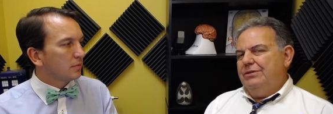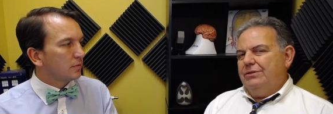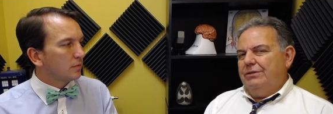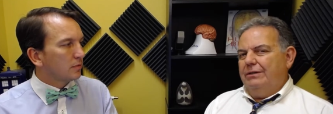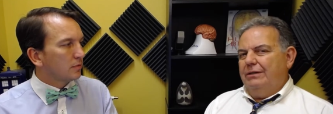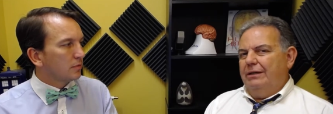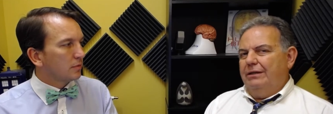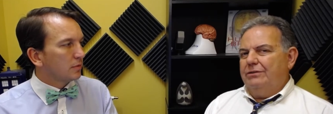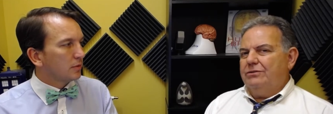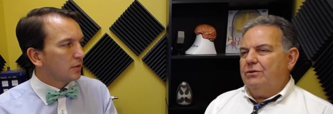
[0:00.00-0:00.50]
Speaker 1: it,
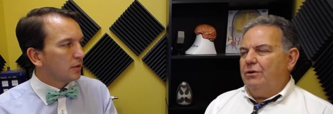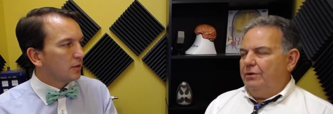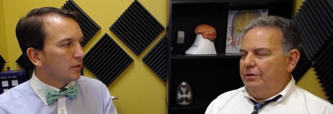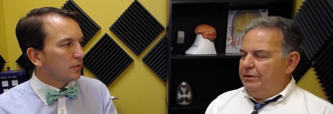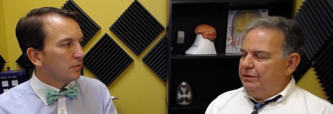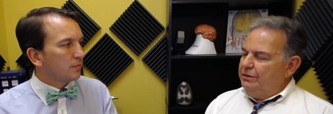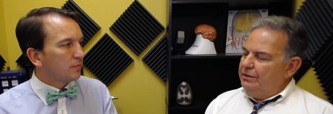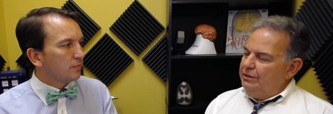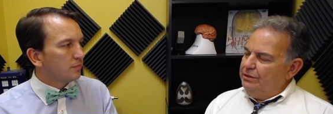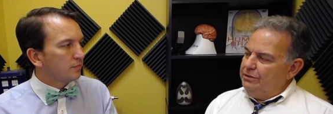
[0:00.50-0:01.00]
and it's hard yeah. to
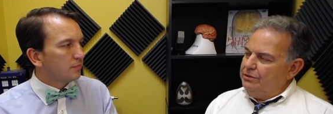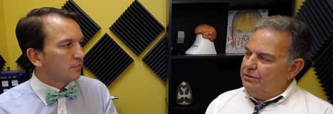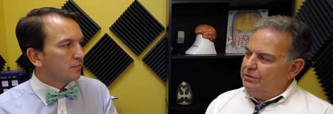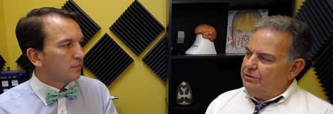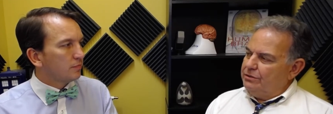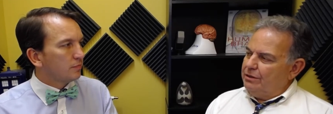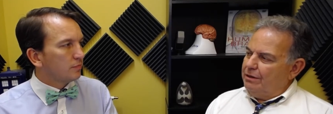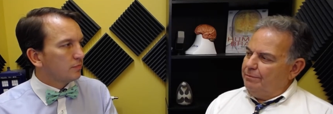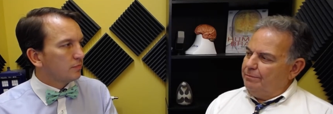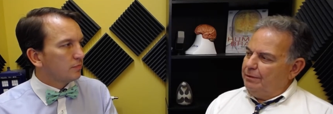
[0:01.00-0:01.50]
teach this
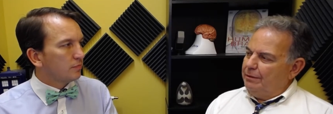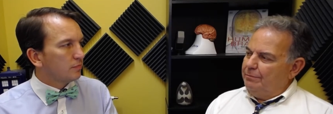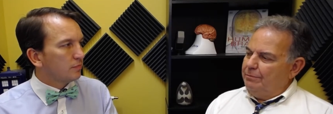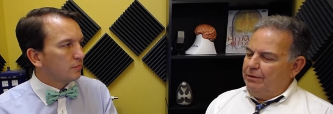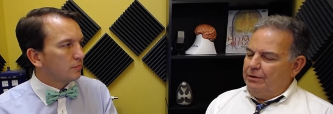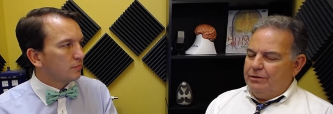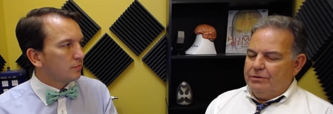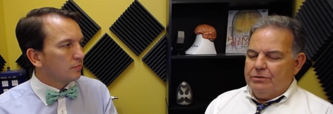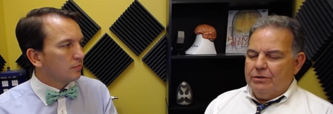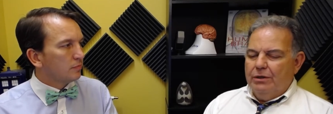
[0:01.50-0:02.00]
topic
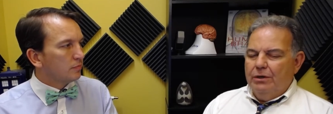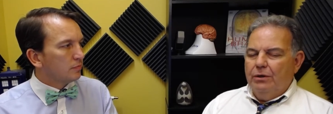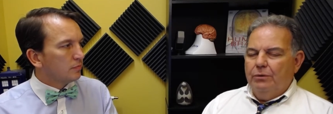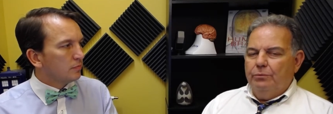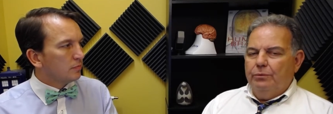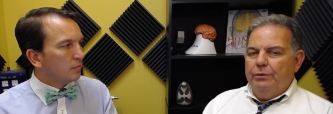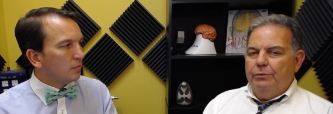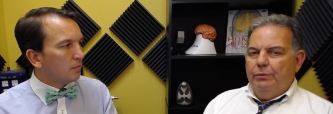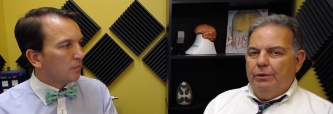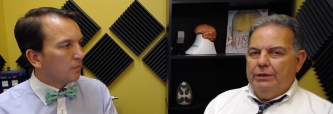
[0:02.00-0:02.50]
because
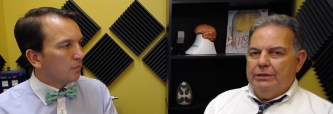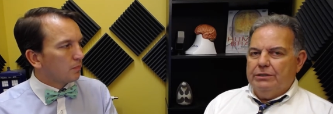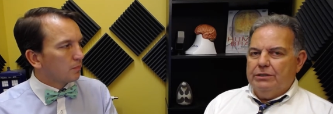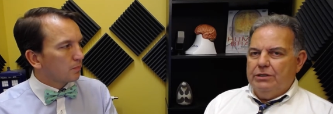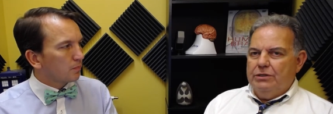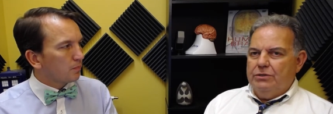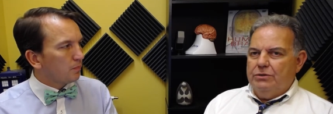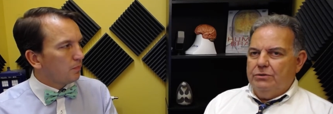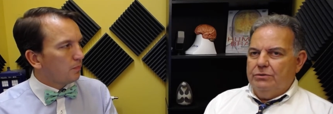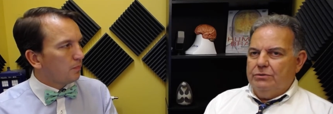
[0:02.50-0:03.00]
we want
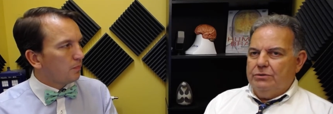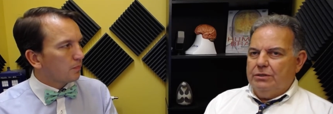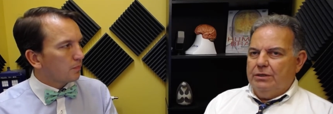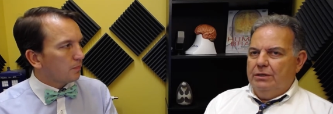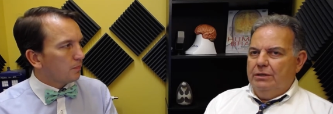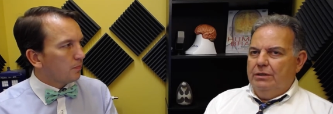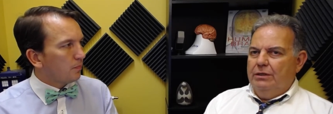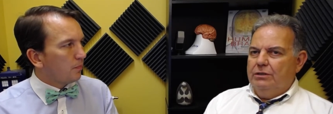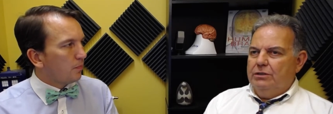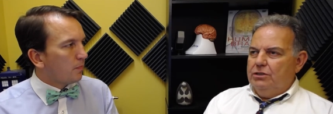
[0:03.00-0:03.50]
teachers
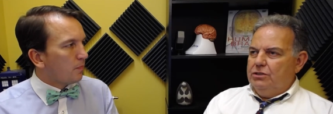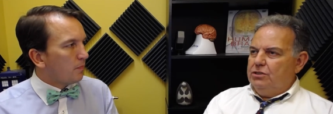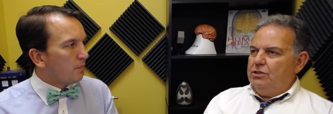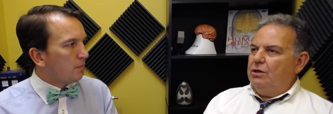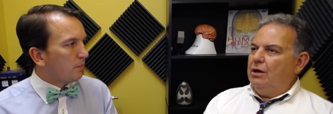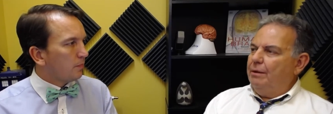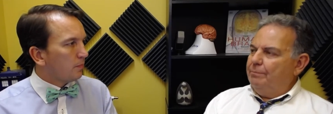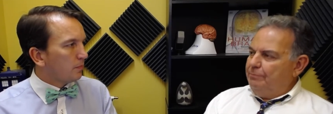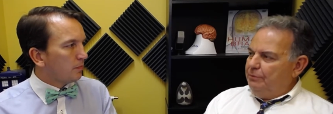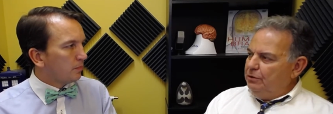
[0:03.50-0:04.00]
to
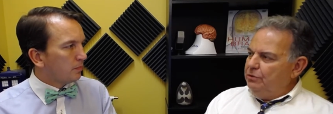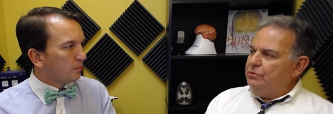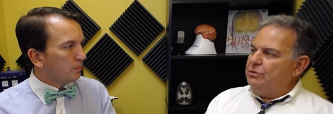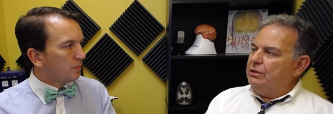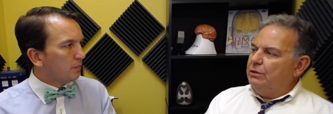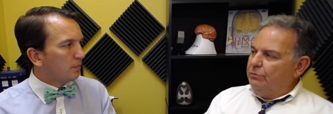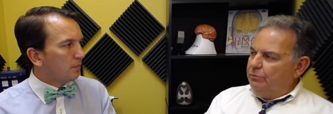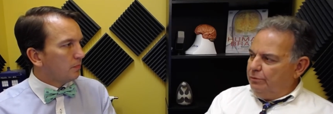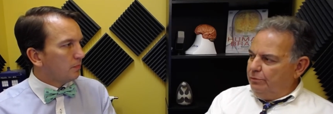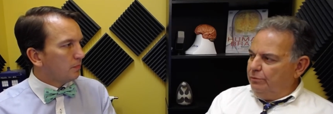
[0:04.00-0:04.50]
stop
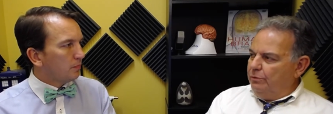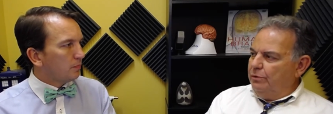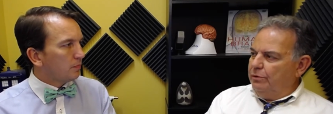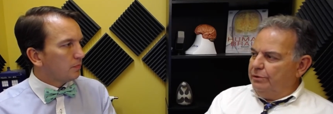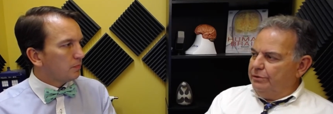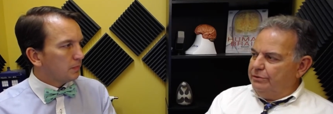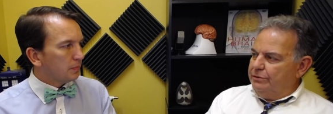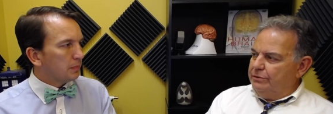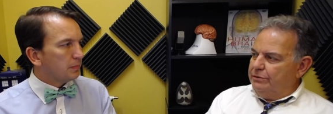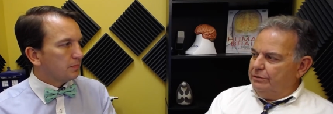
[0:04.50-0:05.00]
using
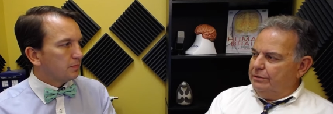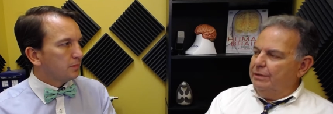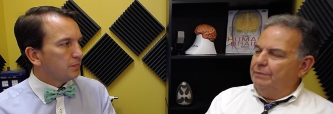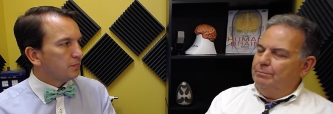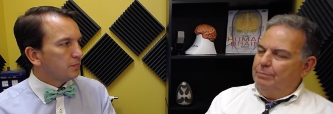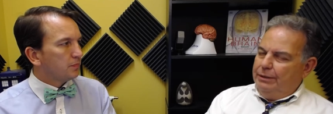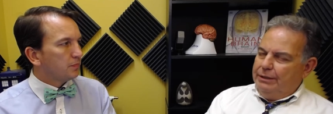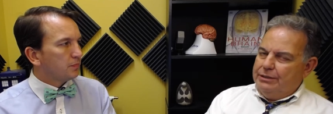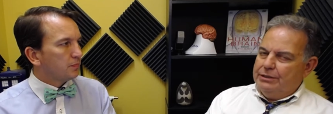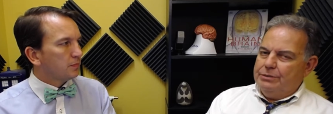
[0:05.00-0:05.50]
rewards mm-hmm. and
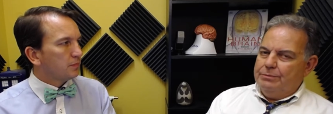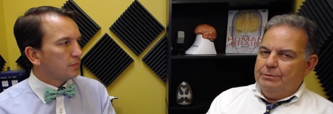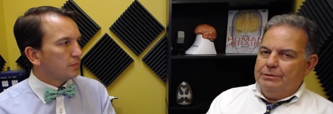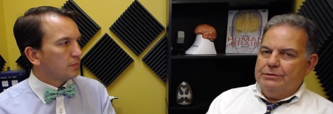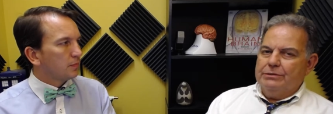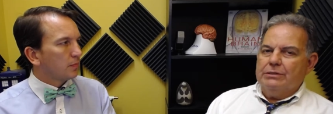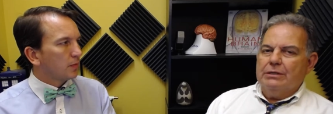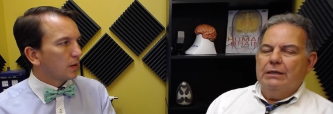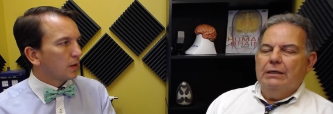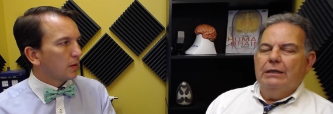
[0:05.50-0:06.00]

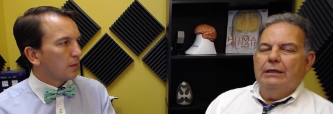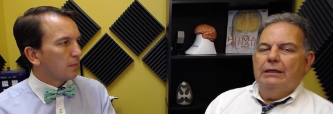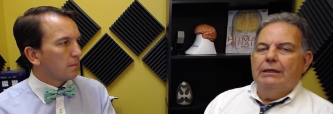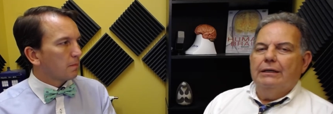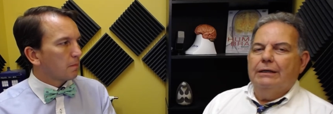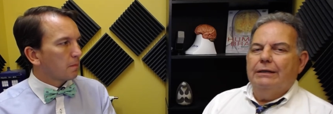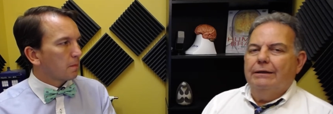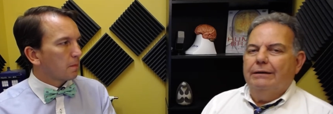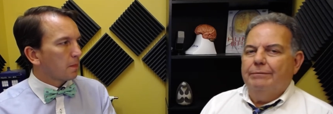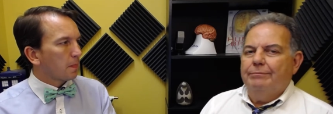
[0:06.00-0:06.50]
punishments
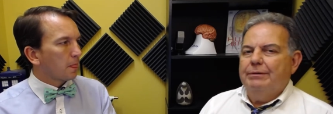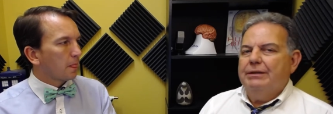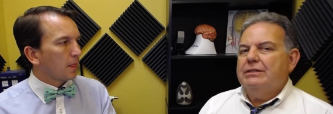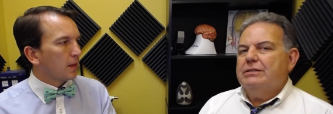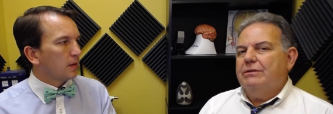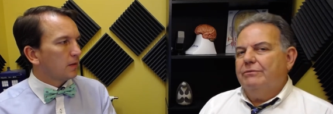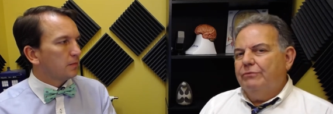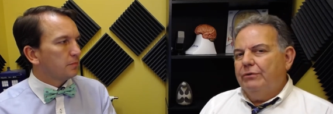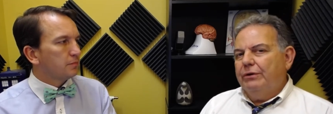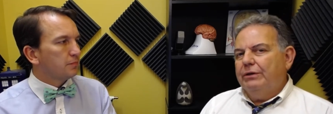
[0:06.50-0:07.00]
uh, but it's
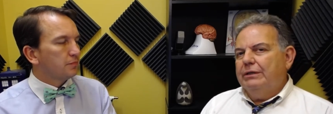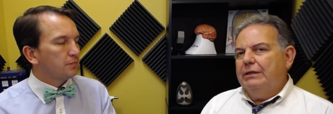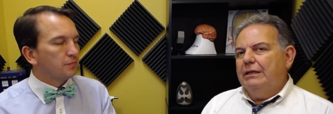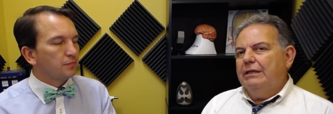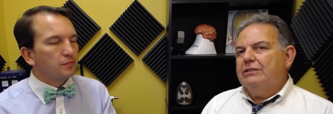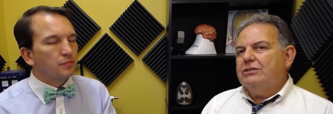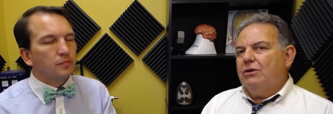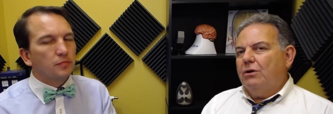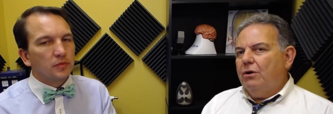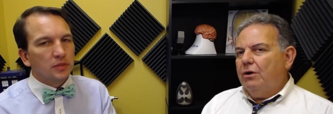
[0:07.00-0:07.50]
a very
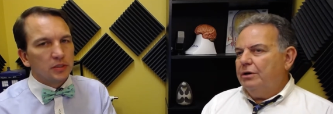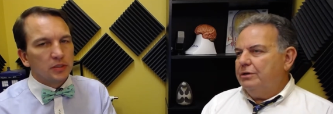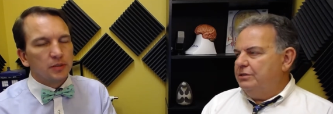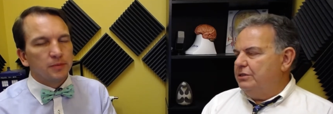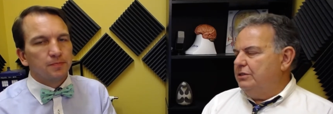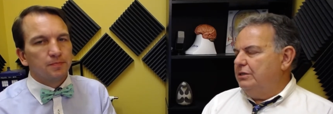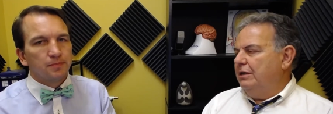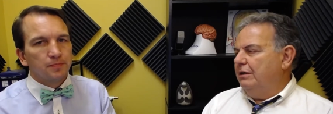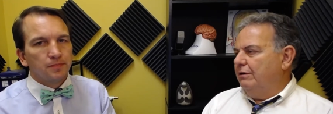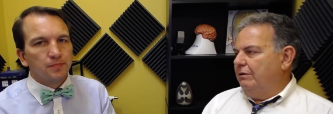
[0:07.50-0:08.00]
it's a hard
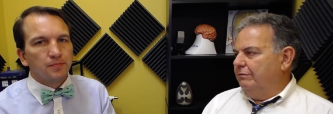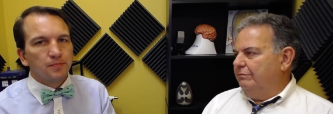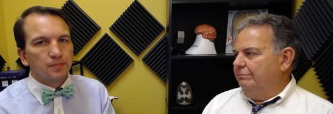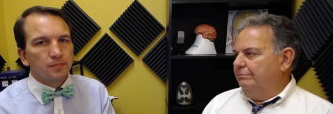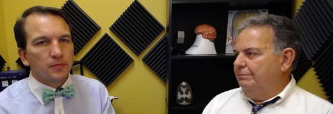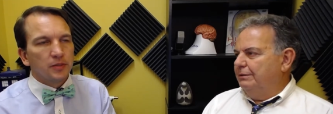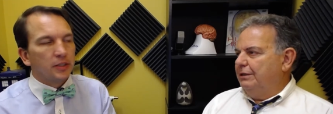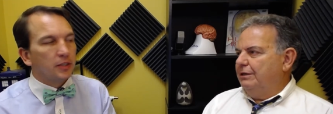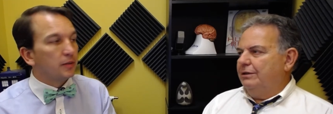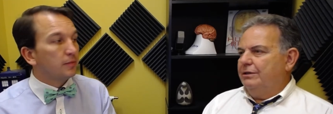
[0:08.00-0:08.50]
sell
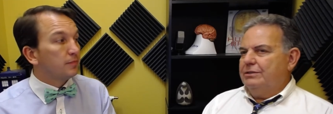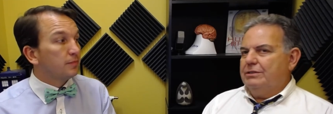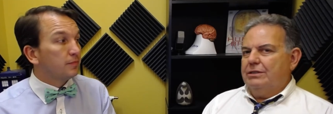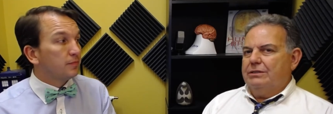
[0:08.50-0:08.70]
because yeah.